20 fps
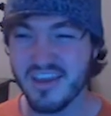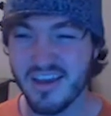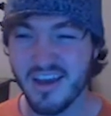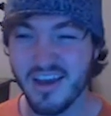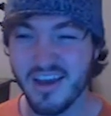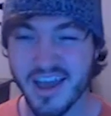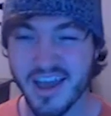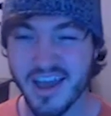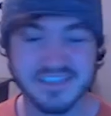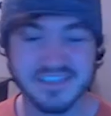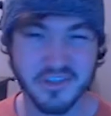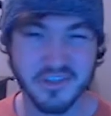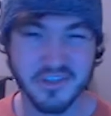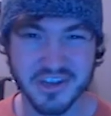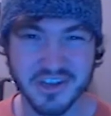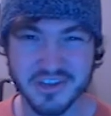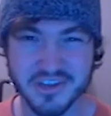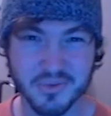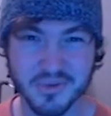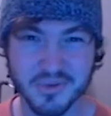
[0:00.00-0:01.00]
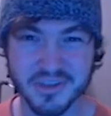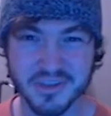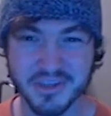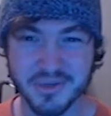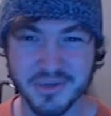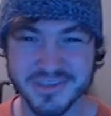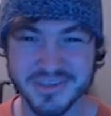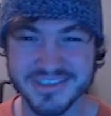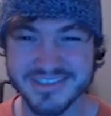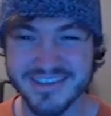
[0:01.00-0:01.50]
It has nothing to do
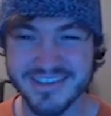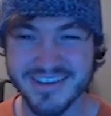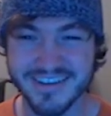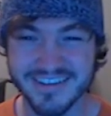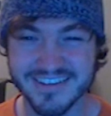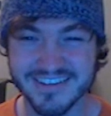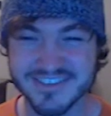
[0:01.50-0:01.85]
with this deck.